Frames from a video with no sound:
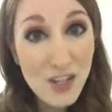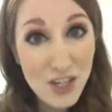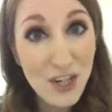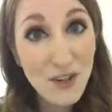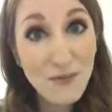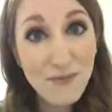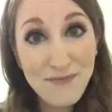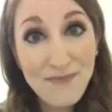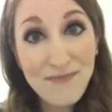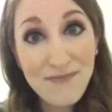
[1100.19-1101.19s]
too.
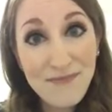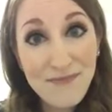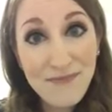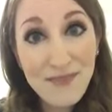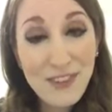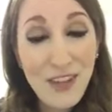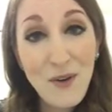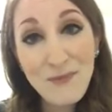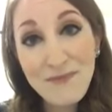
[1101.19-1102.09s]
So